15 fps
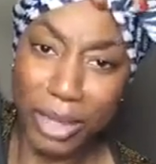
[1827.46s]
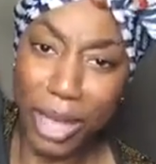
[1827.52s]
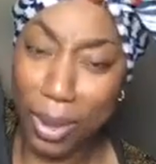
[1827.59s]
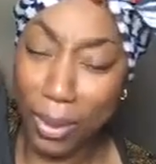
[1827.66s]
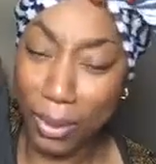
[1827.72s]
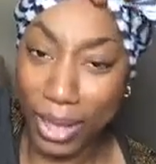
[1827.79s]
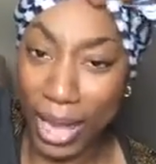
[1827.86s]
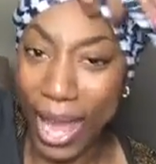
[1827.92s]

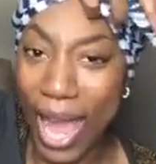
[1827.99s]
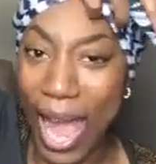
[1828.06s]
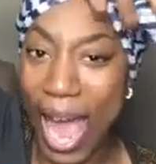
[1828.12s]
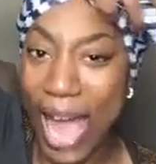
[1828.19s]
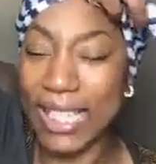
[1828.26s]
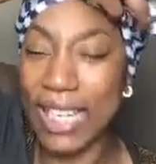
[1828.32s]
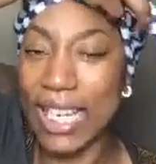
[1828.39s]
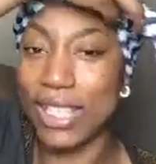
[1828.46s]
okay,
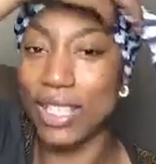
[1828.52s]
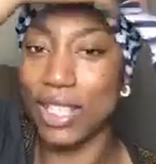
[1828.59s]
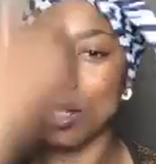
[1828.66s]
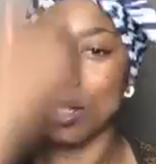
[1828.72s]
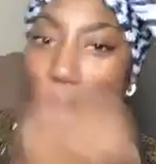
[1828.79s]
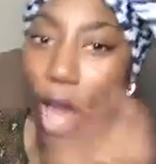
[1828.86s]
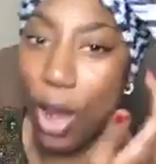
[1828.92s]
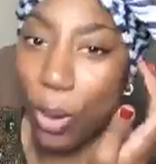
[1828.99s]
I need to
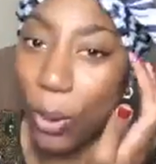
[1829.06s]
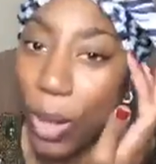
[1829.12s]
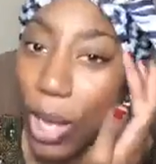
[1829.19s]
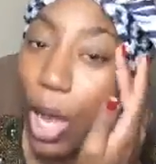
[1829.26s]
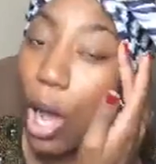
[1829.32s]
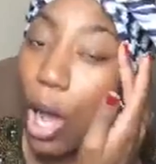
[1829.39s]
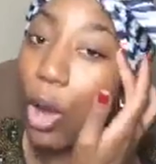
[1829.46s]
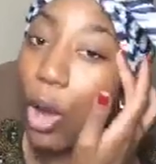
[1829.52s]
know
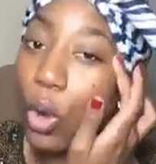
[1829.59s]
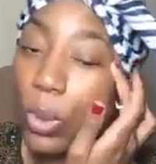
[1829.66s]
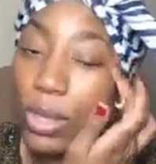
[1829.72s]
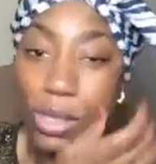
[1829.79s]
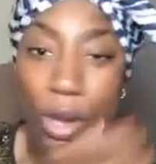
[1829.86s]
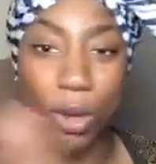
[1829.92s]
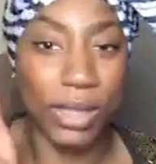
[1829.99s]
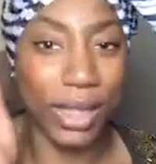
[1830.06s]
who
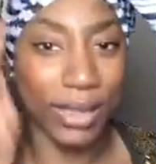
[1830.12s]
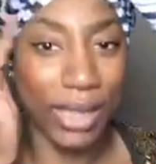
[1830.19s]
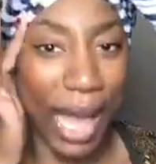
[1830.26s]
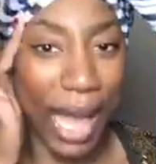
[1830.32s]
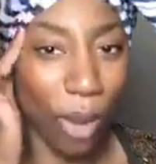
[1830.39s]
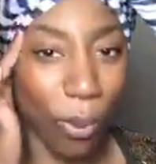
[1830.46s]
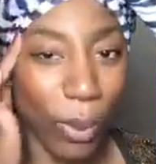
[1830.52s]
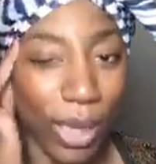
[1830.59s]
is on the
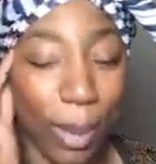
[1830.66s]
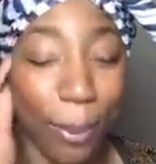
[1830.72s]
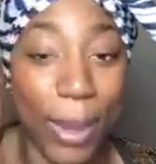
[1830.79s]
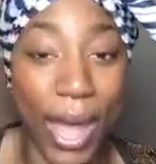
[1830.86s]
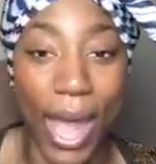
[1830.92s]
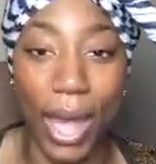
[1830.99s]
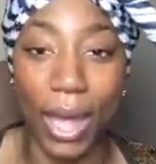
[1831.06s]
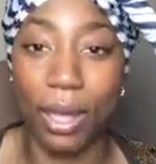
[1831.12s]
line with a
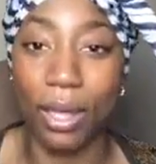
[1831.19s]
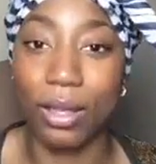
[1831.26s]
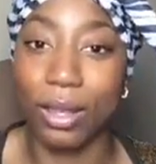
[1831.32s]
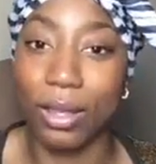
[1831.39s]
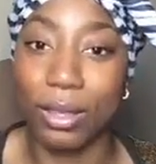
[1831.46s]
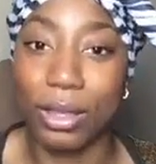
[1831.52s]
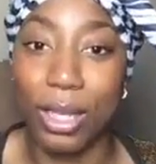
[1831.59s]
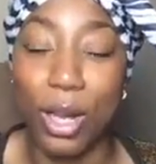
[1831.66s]
bae.
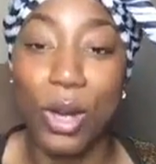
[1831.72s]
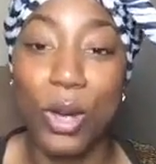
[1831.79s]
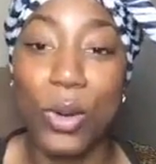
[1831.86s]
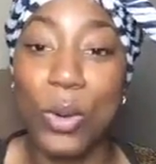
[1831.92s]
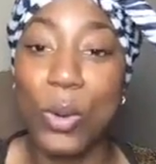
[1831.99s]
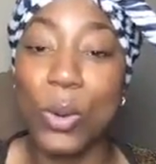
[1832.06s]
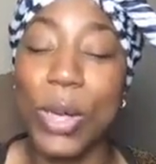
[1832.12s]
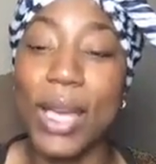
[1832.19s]

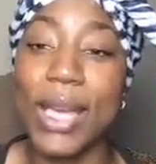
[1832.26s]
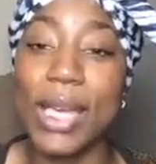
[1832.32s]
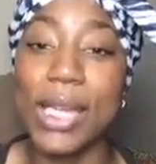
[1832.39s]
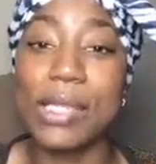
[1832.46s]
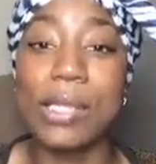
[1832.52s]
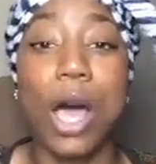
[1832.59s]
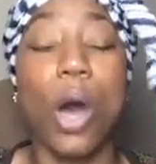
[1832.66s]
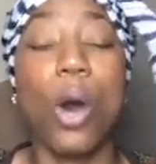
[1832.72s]
Who
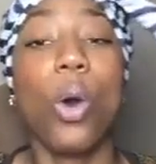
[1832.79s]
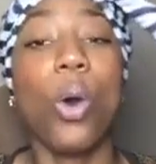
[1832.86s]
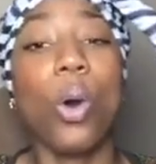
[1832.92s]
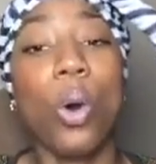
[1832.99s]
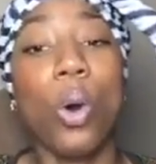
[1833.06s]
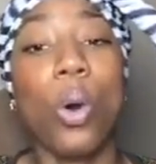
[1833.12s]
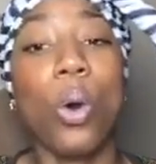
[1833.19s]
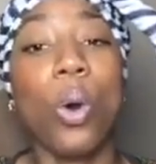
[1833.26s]
is
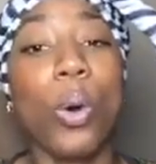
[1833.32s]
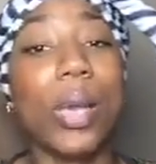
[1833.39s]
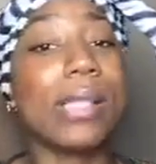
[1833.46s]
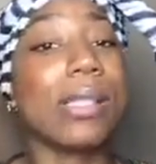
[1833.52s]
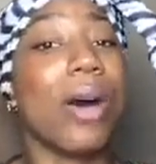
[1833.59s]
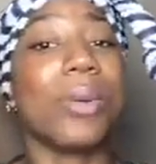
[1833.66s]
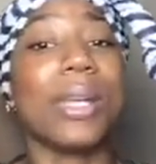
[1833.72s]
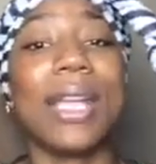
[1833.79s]

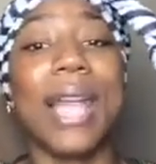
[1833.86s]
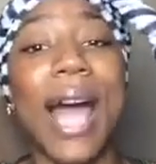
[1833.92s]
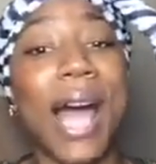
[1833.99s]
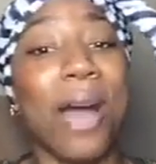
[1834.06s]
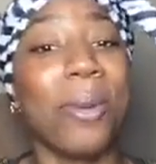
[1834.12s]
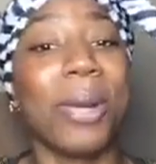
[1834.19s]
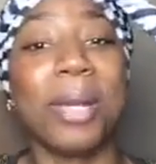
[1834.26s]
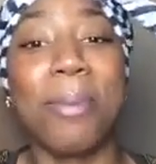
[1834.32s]
on the
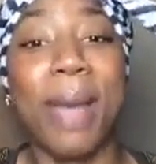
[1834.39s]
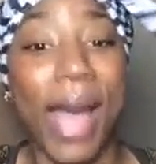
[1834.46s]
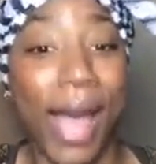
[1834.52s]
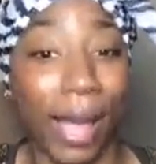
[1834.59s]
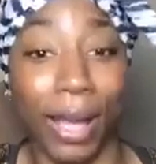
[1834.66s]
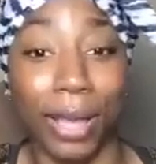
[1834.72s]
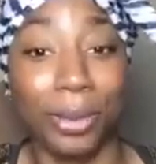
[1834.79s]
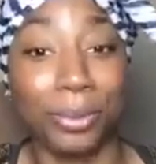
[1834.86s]
line with a
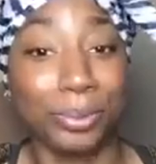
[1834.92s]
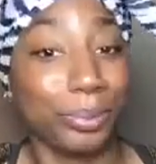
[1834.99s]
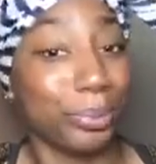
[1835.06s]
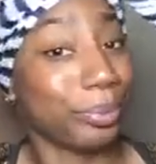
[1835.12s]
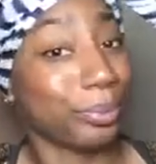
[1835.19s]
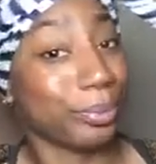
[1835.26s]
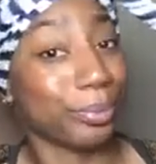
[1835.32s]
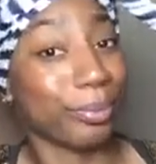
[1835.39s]
bae?
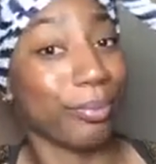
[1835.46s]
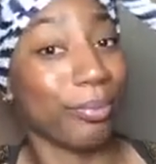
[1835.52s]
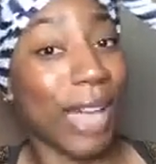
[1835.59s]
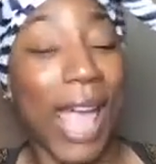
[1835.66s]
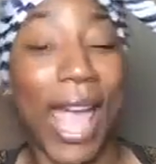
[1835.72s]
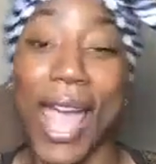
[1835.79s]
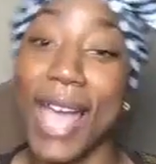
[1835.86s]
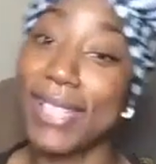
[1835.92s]

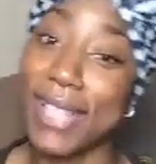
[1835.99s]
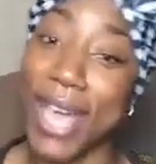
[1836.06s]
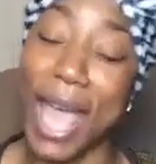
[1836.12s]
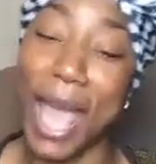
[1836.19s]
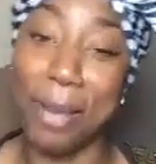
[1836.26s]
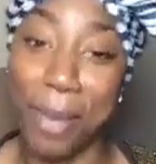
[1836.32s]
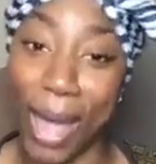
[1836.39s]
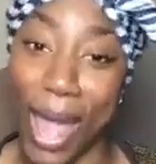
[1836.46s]

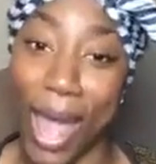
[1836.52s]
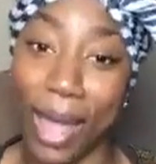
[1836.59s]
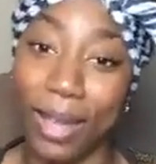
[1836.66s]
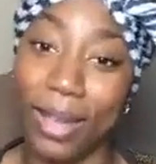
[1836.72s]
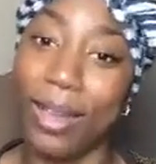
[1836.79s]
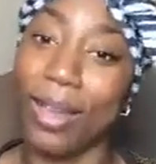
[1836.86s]
Hashtag bae.